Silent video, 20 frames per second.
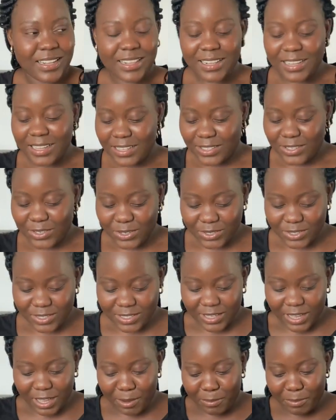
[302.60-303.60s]
let
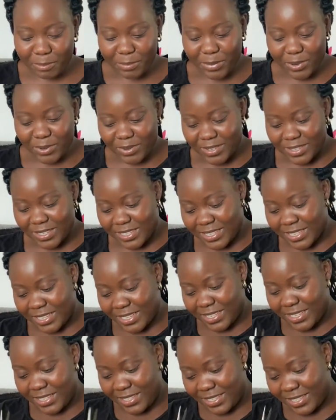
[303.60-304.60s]
us unbox
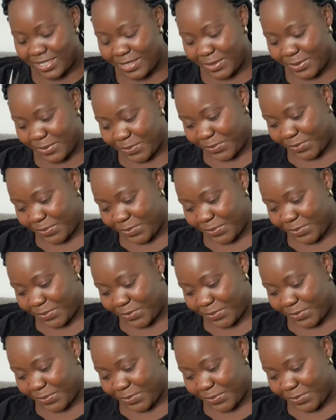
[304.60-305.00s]
this.